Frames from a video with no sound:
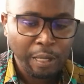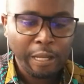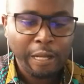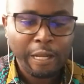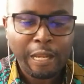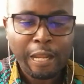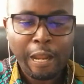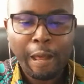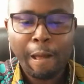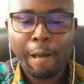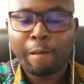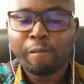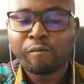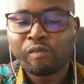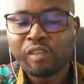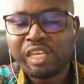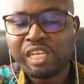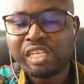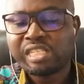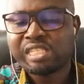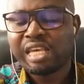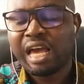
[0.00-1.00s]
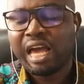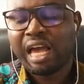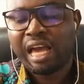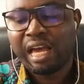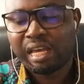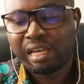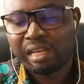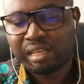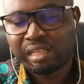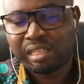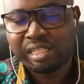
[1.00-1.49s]
Now, these
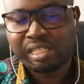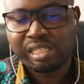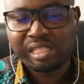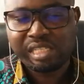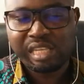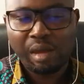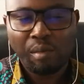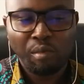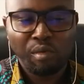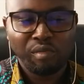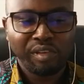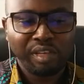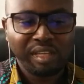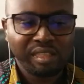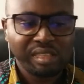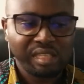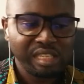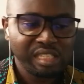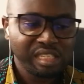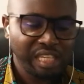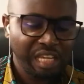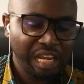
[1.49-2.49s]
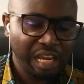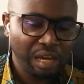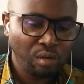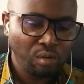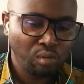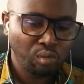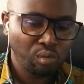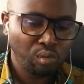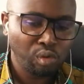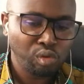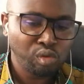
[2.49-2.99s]
are some of the things that I
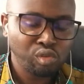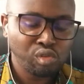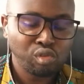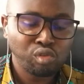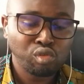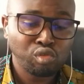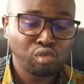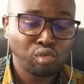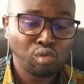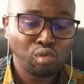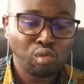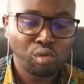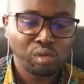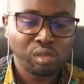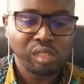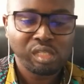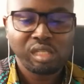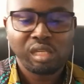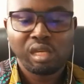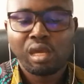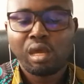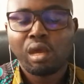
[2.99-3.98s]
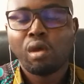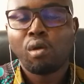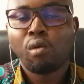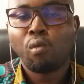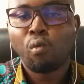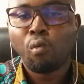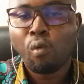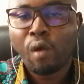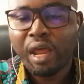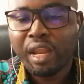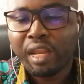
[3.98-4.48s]
want you to note
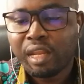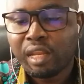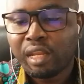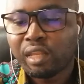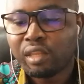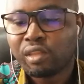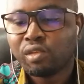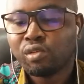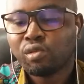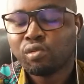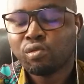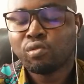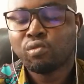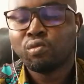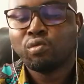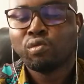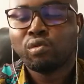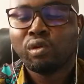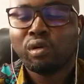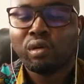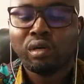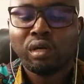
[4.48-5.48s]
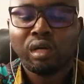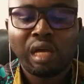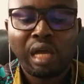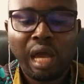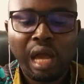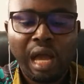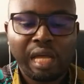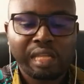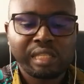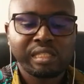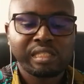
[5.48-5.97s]
when you
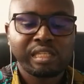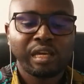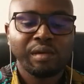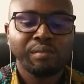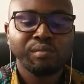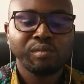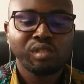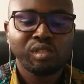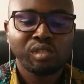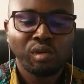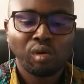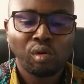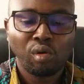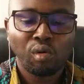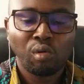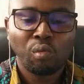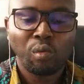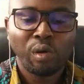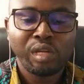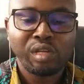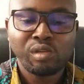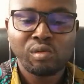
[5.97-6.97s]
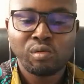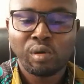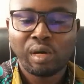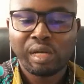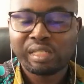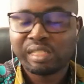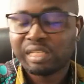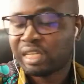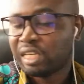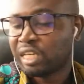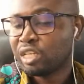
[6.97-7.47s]
attempt or when you are
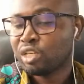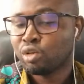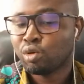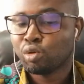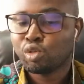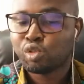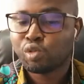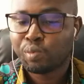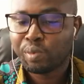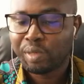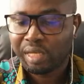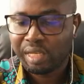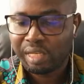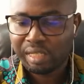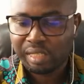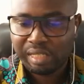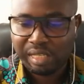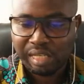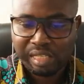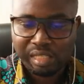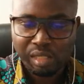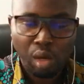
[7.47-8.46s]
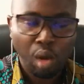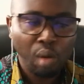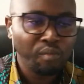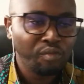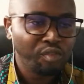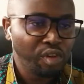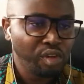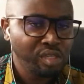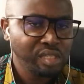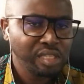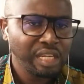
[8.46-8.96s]
taking your speaking test.
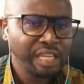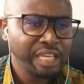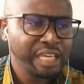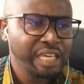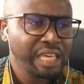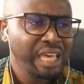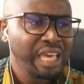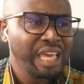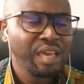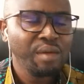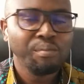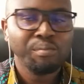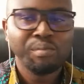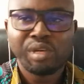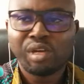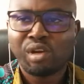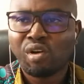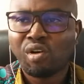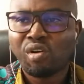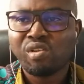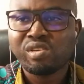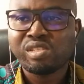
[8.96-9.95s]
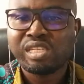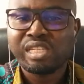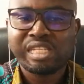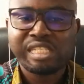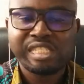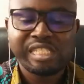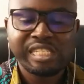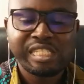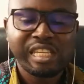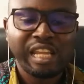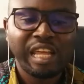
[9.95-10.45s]
Obviously, because it
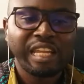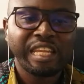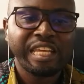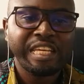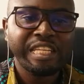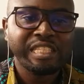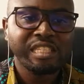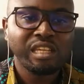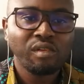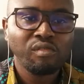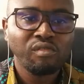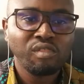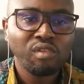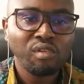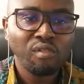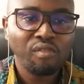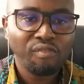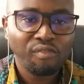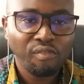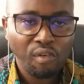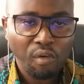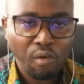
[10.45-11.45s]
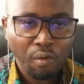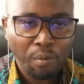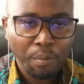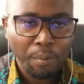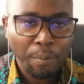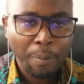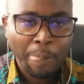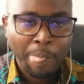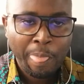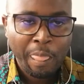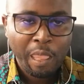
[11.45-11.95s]
is in an interview
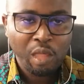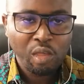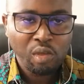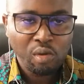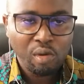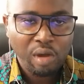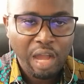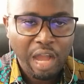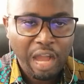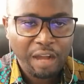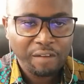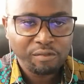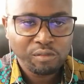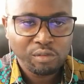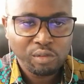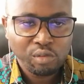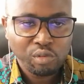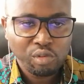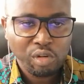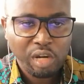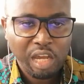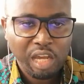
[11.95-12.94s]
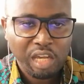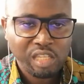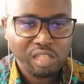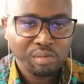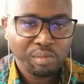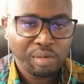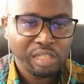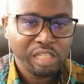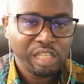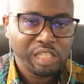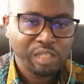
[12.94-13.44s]
form, you have to try as
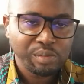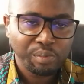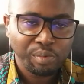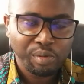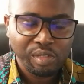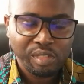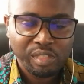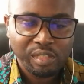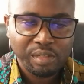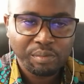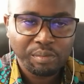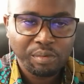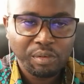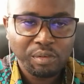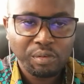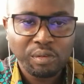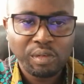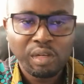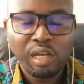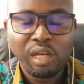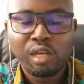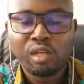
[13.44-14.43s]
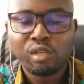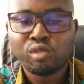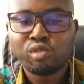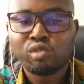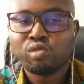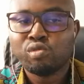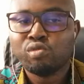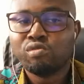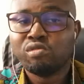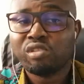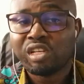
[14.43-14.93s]
much as possible to
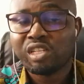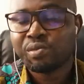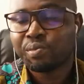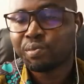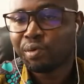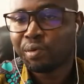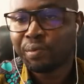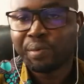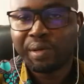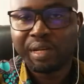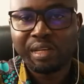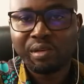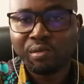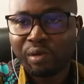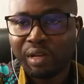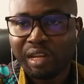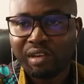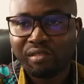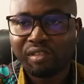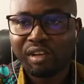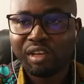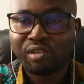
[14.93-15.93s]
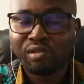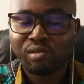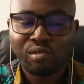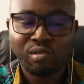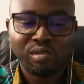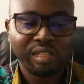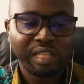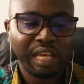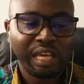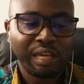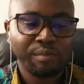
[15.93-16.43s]
dress properly whenever you go
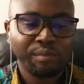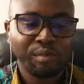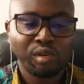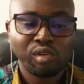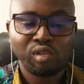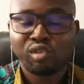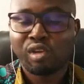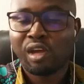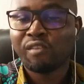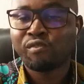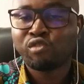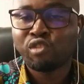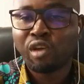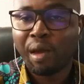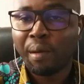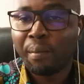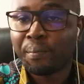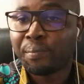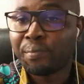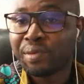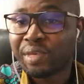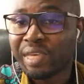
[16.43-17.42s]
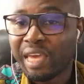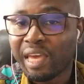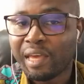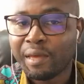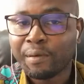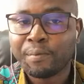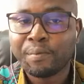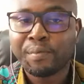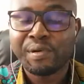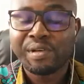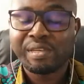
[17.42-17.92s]
there, because you have to appear
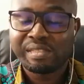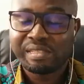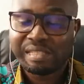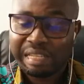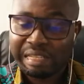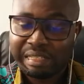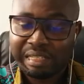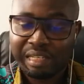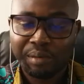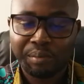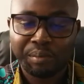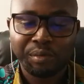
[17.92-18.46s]
presentable.